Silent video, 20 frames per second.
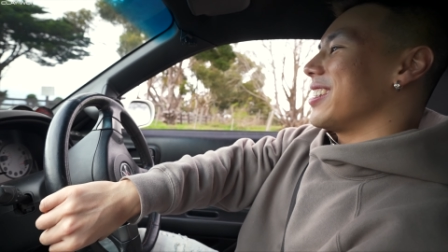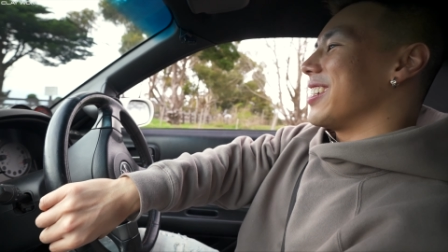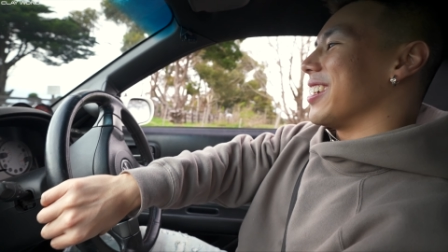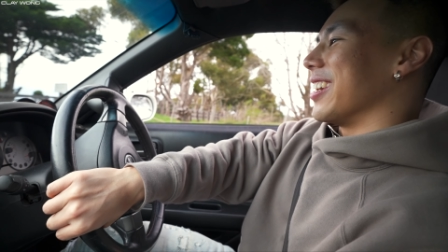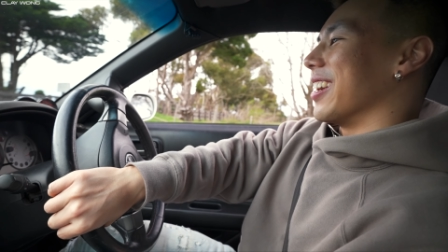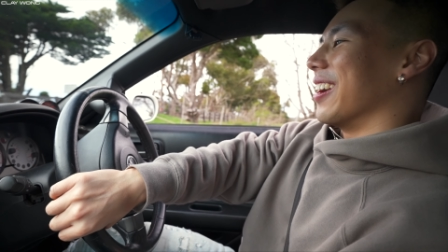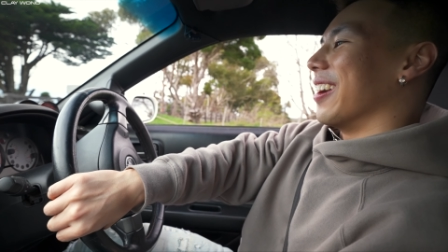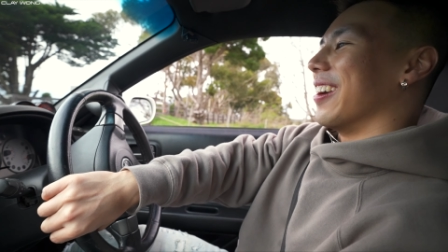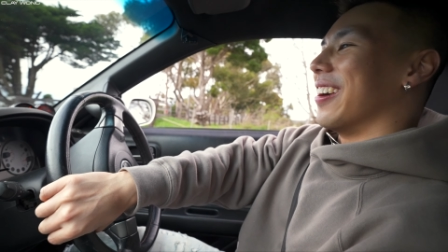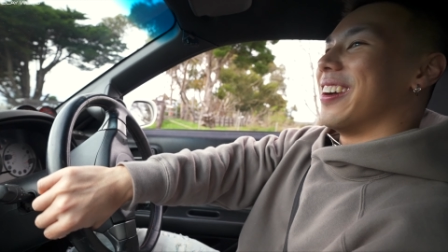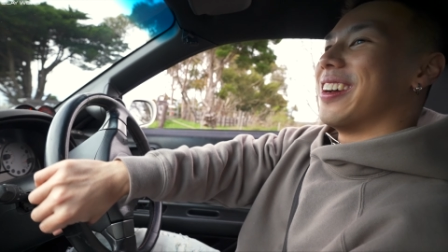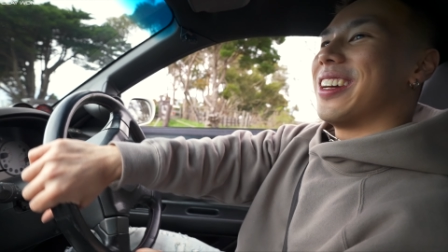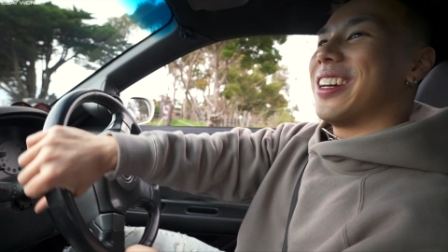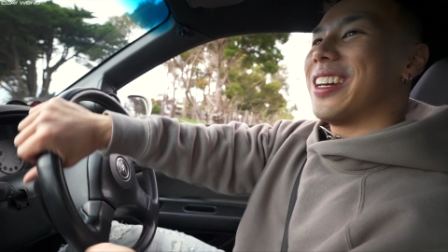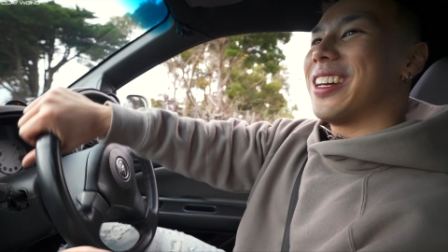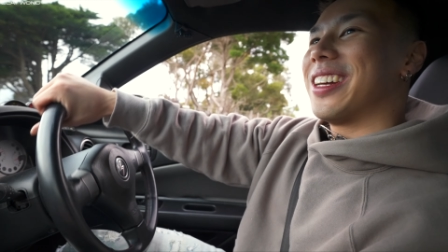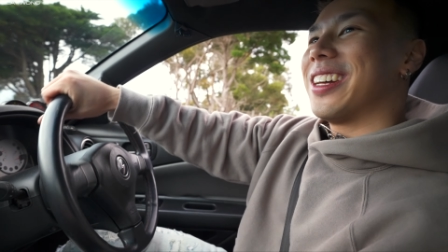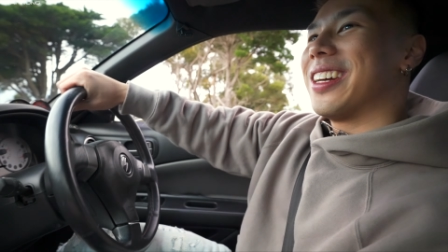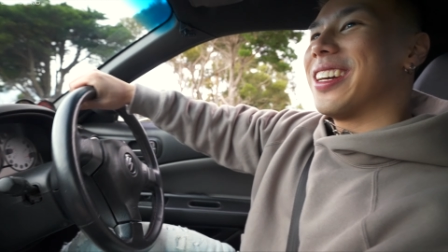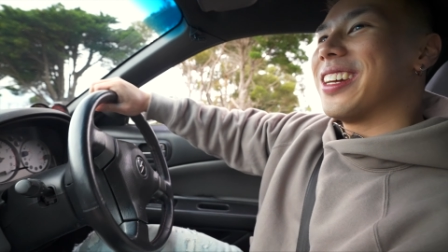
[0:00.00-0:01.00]
Theo?
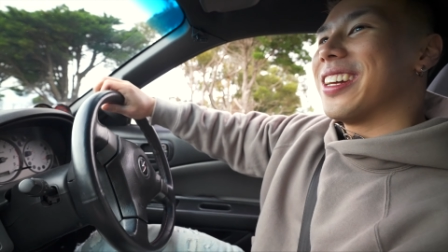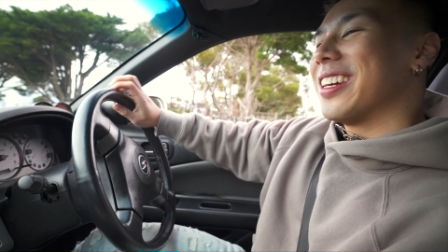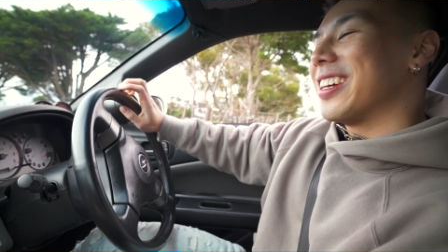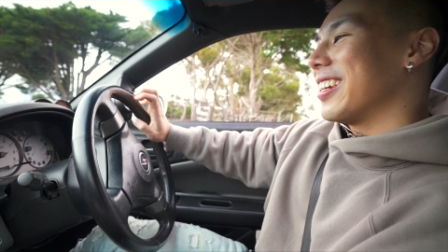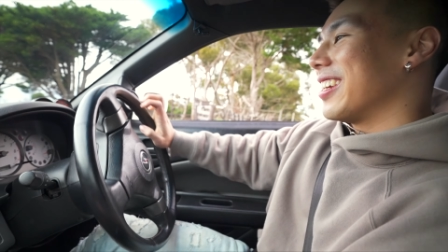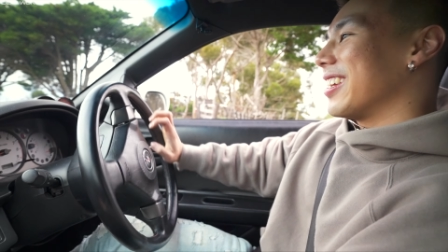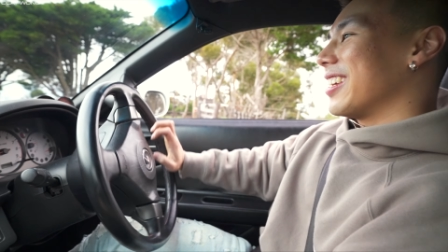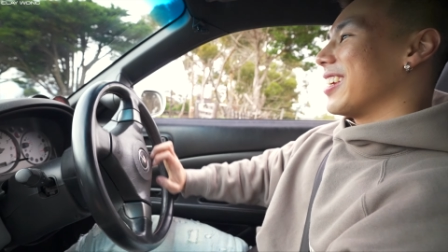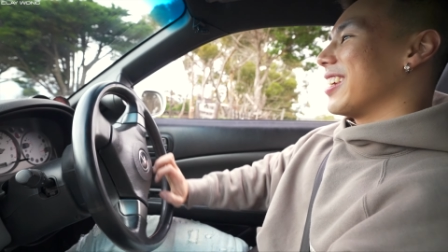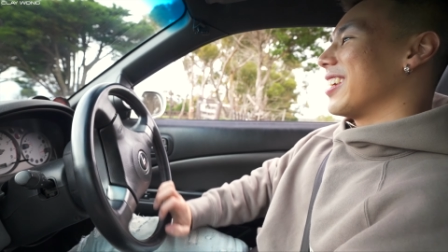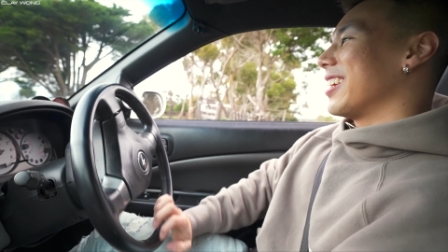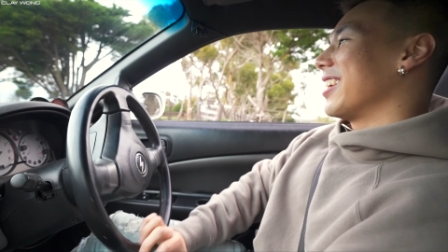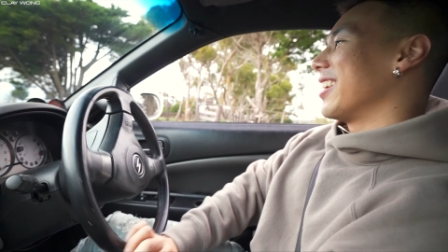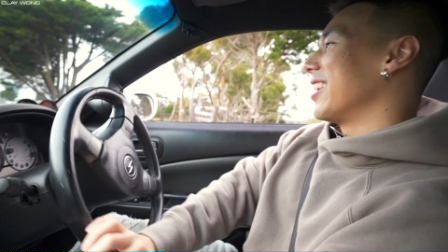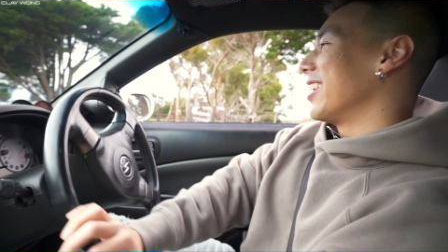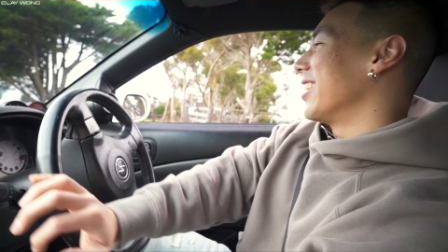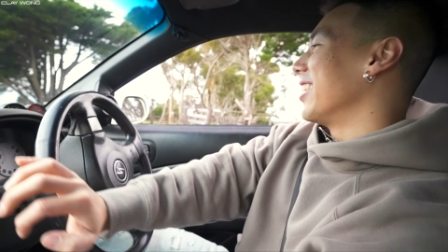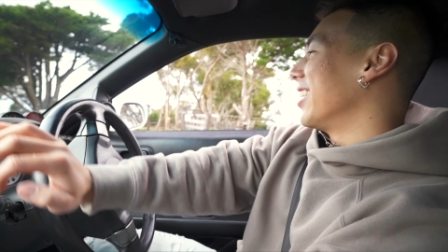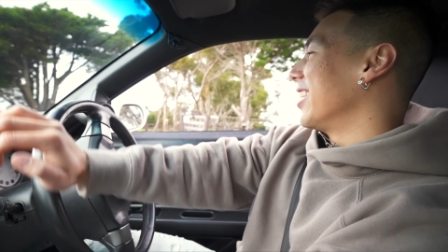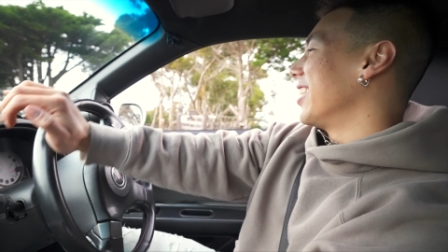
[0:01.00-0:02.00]
Honestly, I'm very
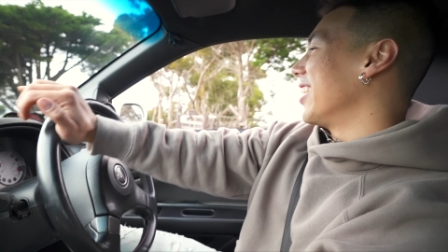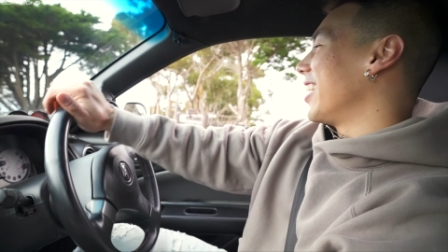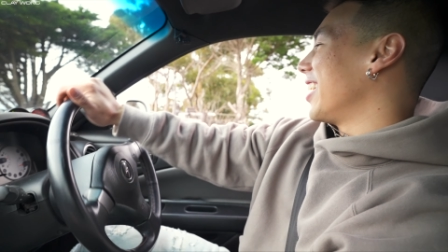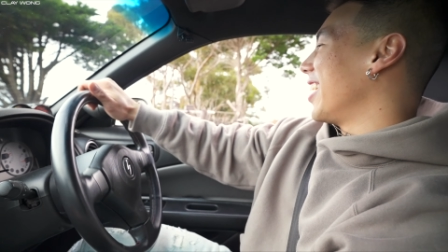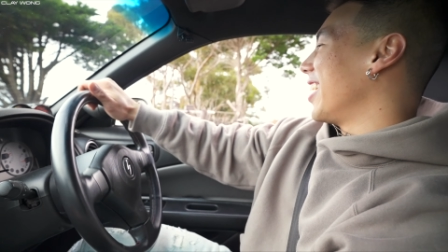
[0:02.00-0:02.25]
excited.